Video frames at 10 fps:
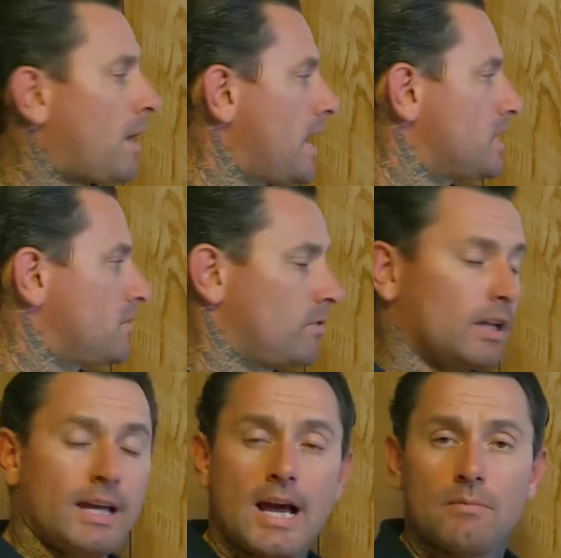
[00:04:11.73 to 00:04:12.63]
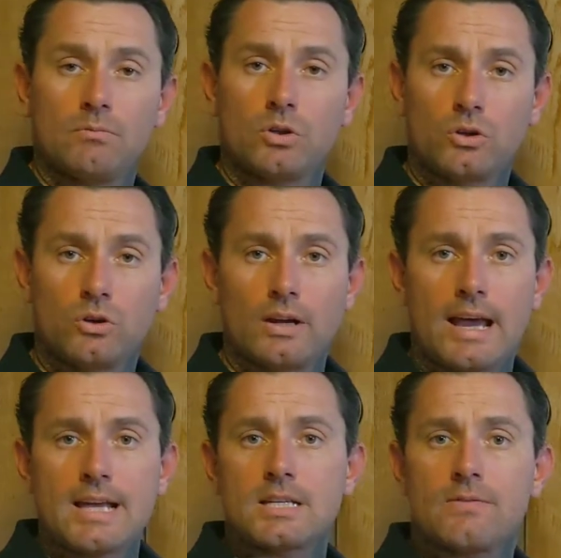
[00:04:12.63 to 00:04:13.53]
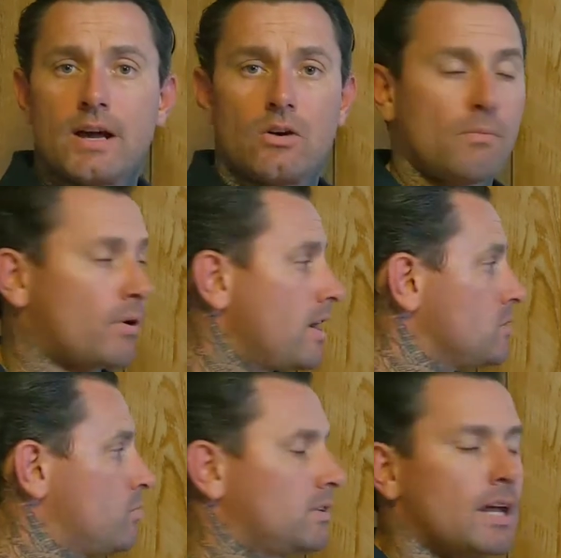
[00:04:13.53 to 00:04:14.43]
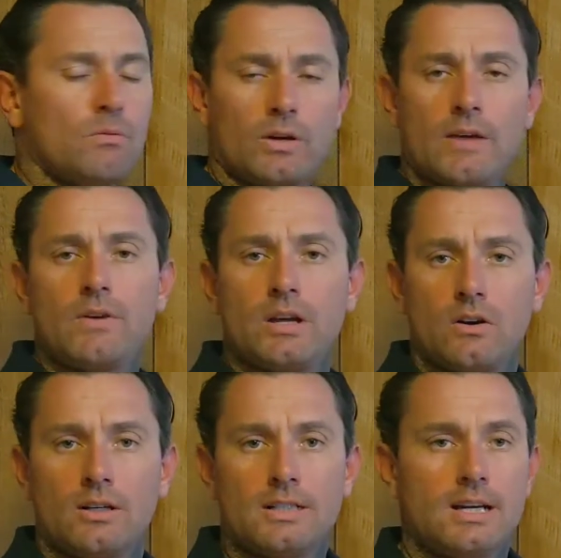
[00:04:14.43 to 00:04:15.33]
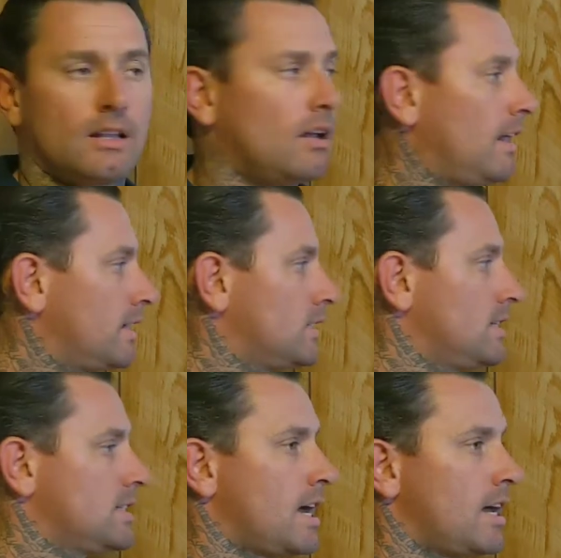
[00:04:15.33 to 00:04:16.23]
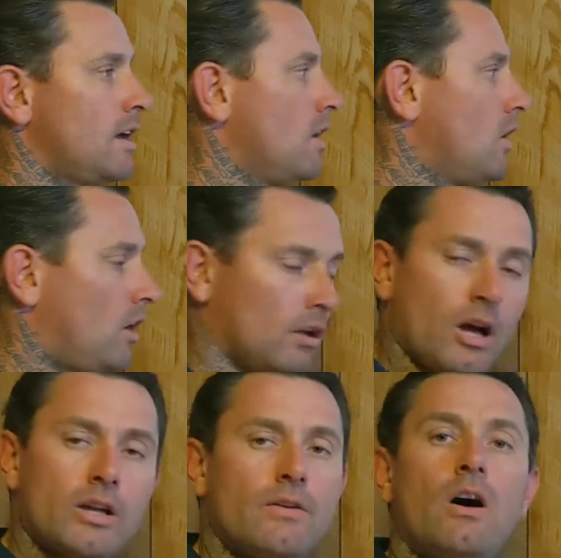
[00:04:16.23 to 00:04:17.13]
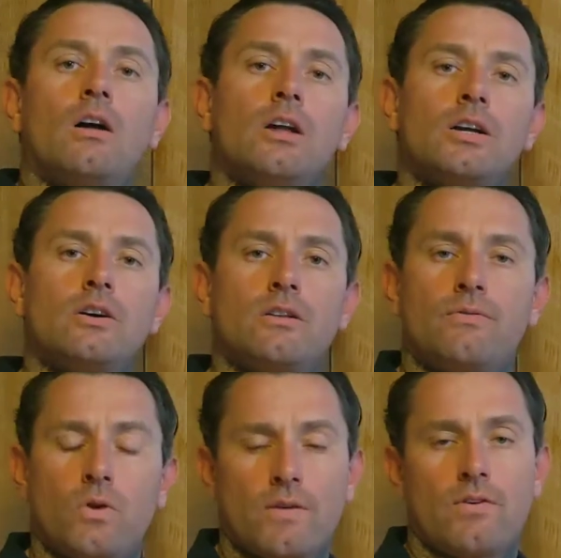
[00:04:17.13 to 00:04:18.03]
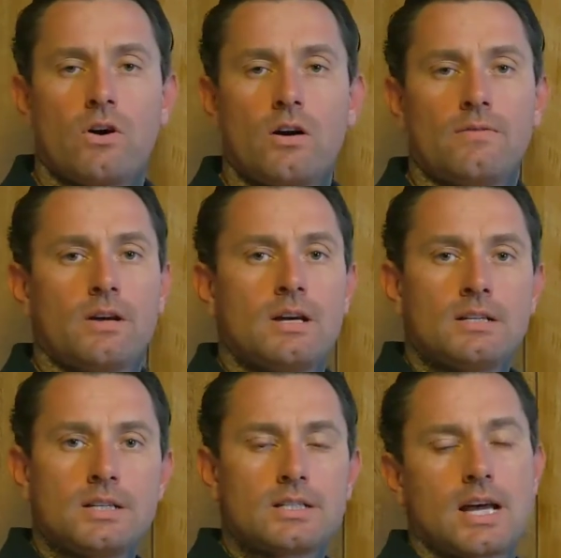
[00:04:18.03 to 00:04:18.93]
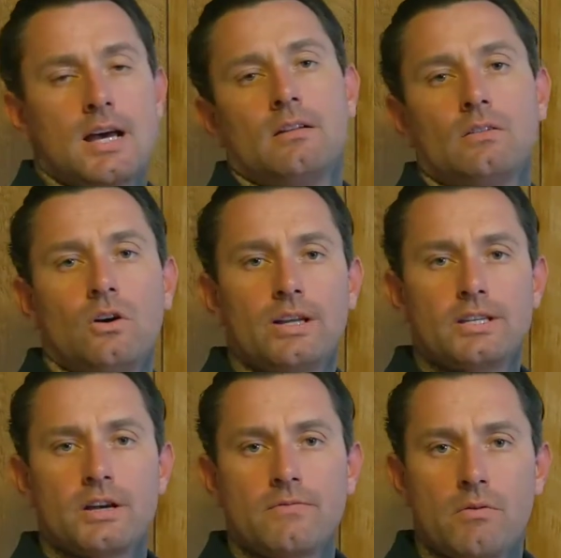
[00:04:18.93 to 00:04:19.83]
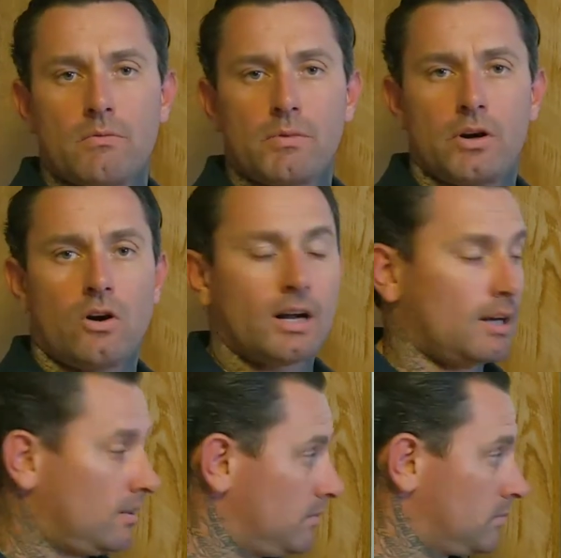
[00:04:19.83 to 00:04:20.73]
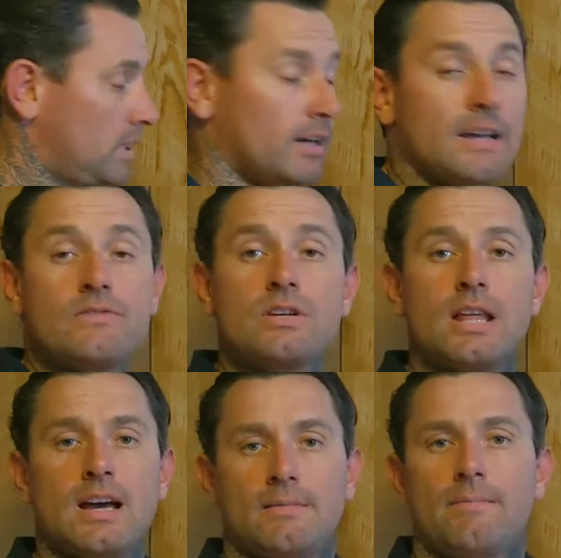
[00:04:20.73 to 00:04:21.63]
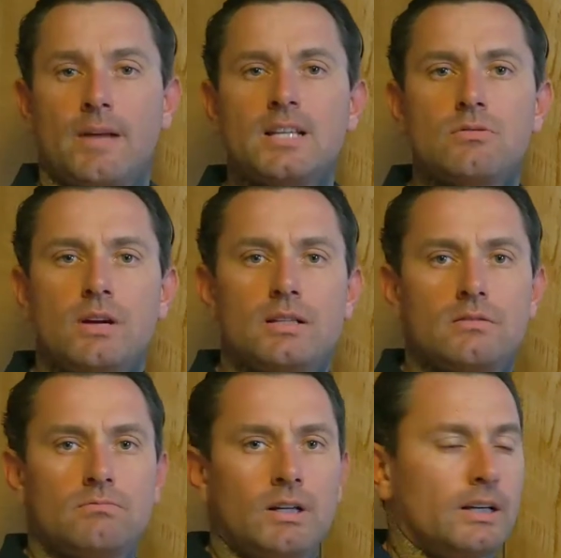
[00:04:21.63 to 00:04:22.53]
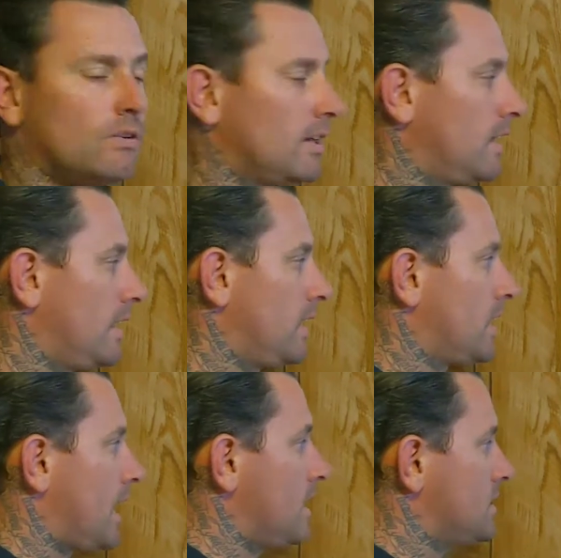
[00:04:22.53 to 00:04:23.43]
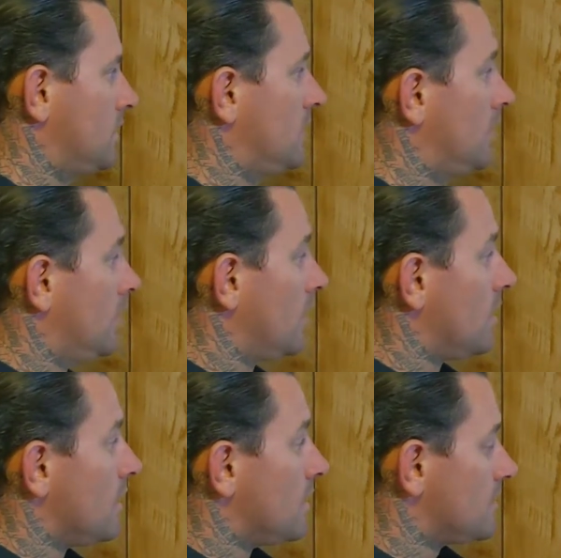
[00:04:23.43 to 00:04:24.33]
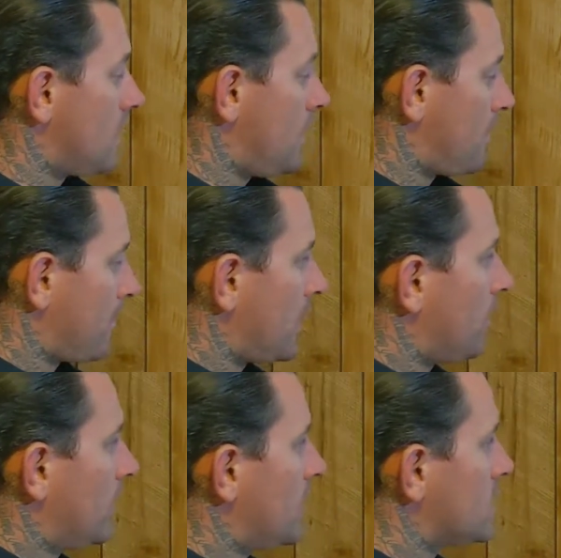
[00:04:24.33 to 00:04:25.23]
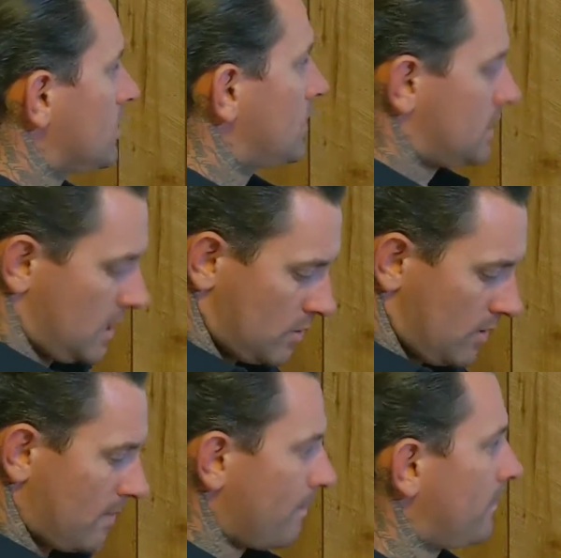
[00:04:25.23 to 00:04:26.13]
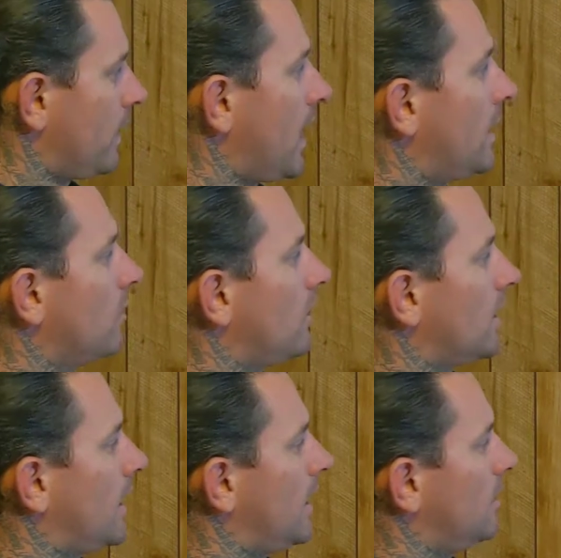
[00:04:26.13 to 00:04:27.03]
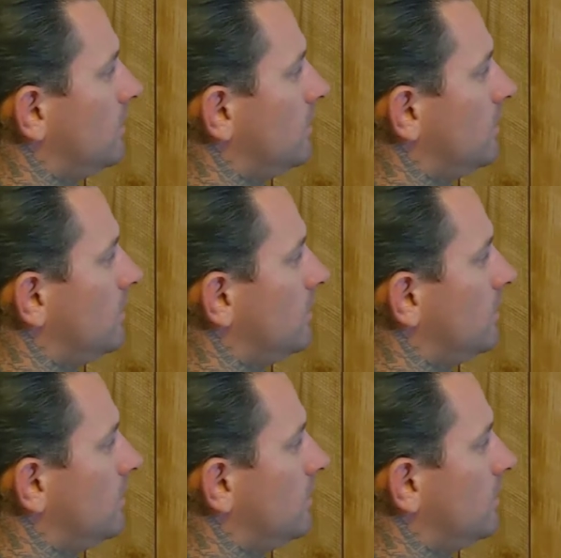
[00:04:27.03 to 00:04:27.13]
patient, really good excavator operators that will give you an idea. They'll actually say, I'll load you on the 45, just line yourself up with my idler. So it gives you that. It's a really good indication. So that one there's a nice easy one, and like